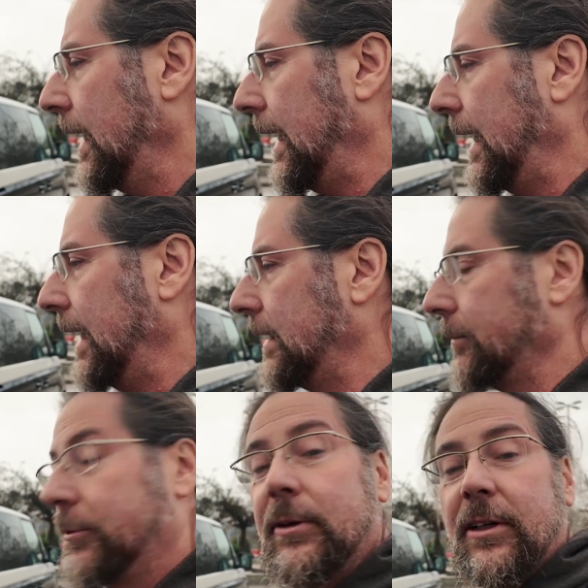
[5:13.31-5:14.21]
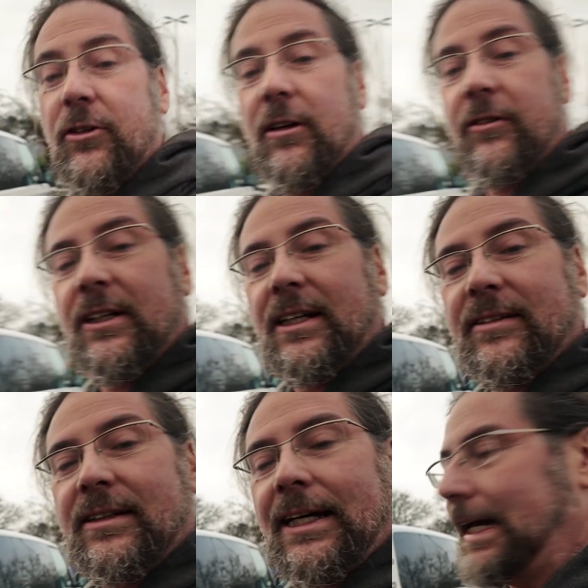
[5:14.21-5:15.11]
And I'm doing the charging
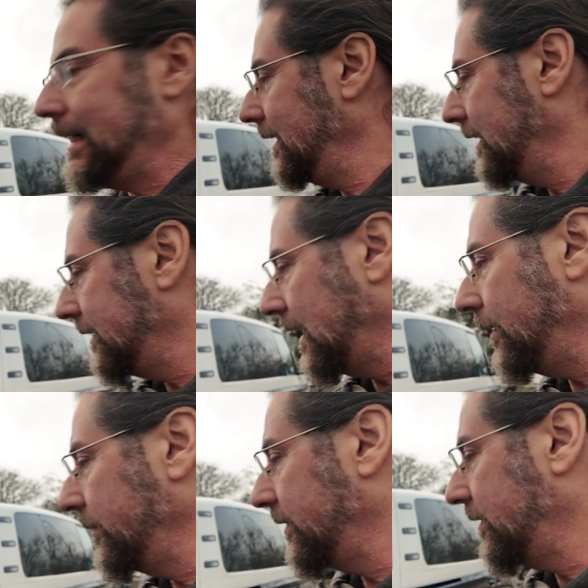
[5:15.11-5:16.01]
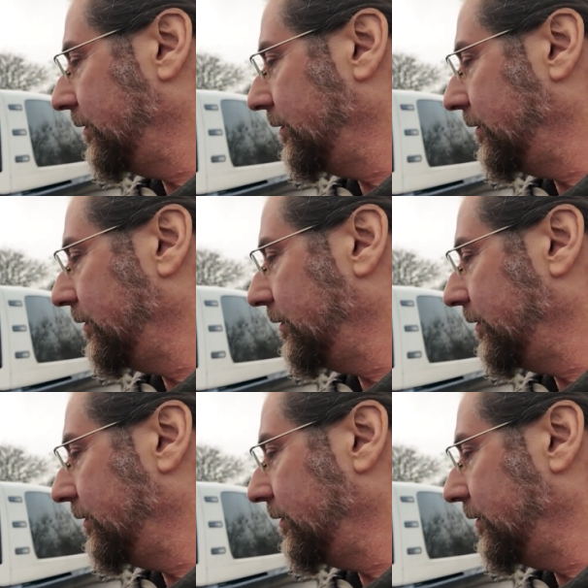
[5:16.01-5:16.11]
test again, now with a